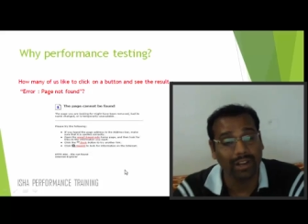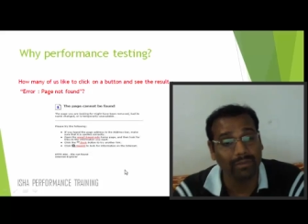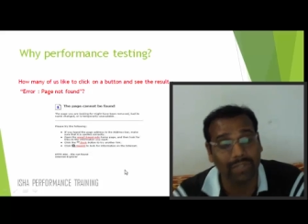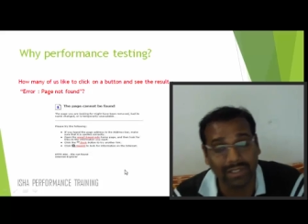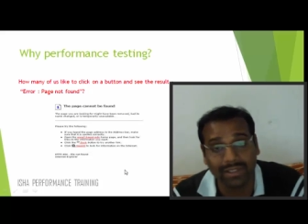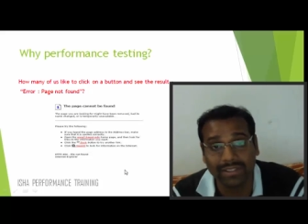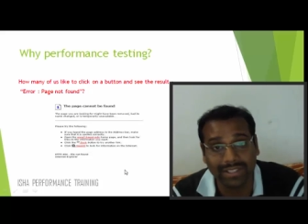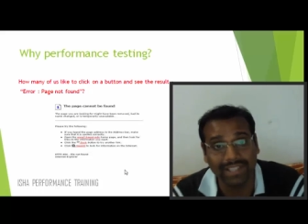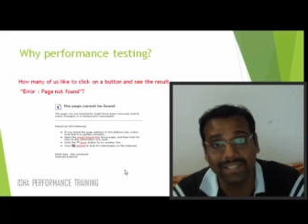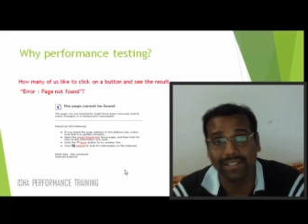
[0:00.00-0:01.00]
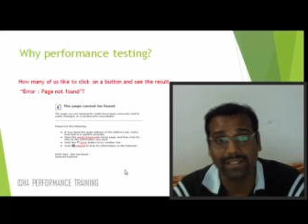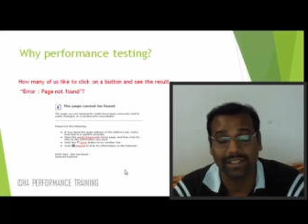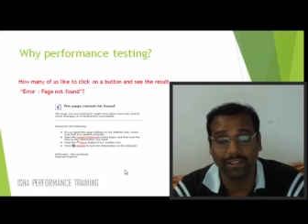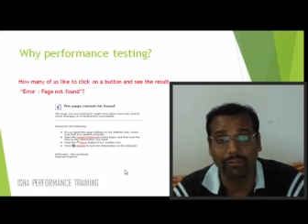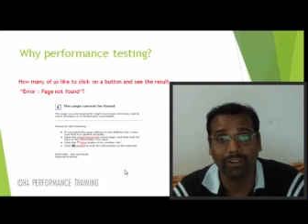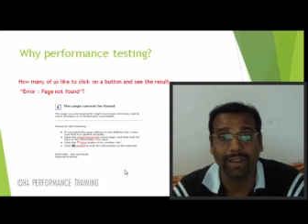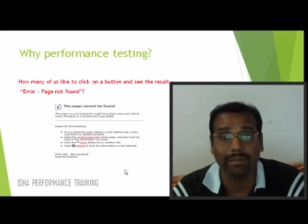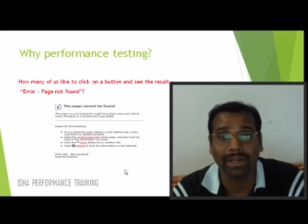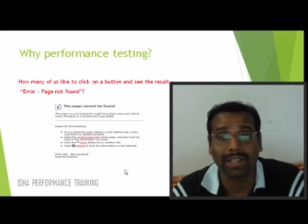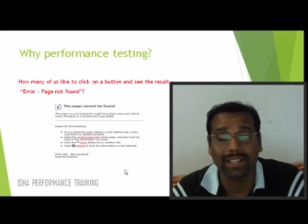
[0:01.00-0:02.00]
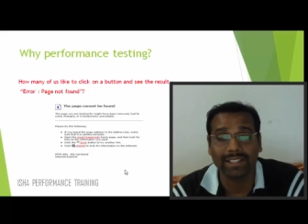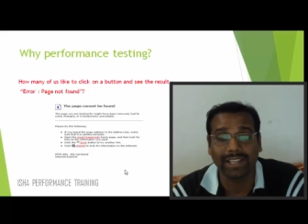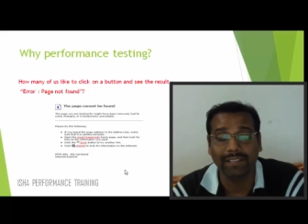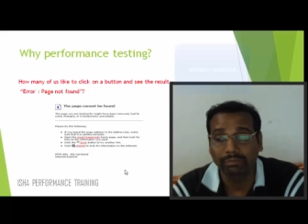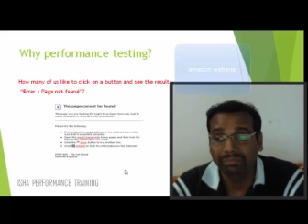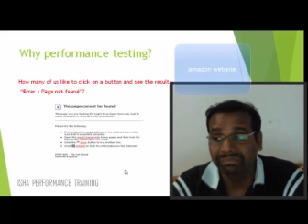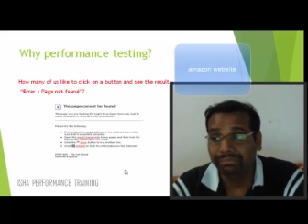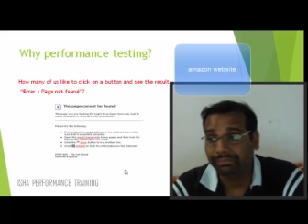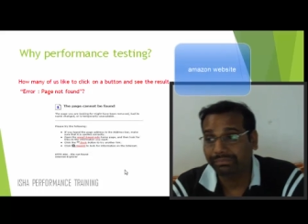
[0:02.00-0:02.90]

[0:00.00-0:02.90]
pulling up the seats is still fine, but let's say